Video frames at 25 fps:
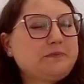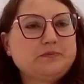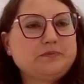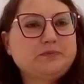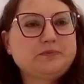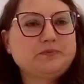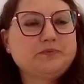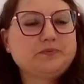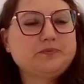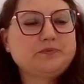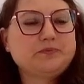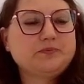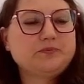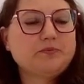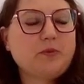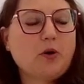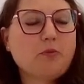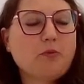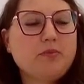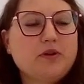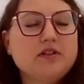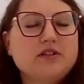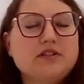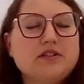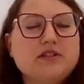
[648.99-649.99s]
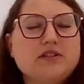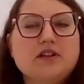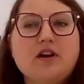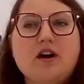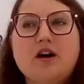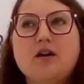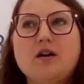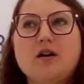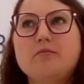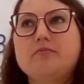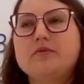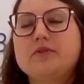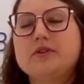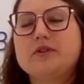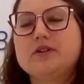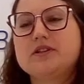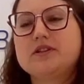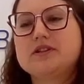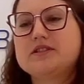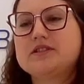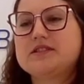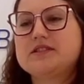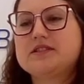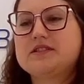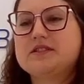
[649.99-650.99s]
Mobility Hub
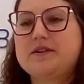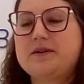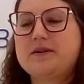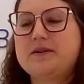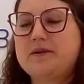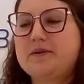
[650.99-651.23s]
is